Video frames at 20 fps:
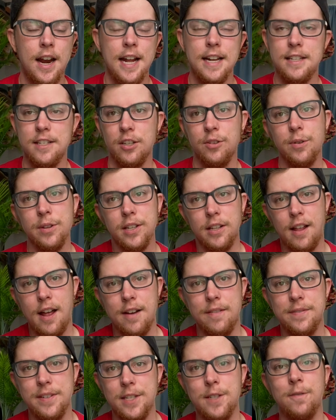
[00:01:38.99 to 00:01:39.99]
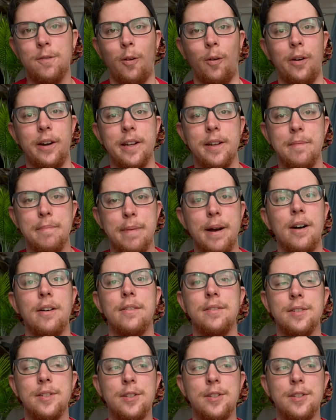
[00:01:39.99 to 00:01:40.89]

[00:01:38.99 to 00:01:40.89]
I deal with a lot of dysphoria about.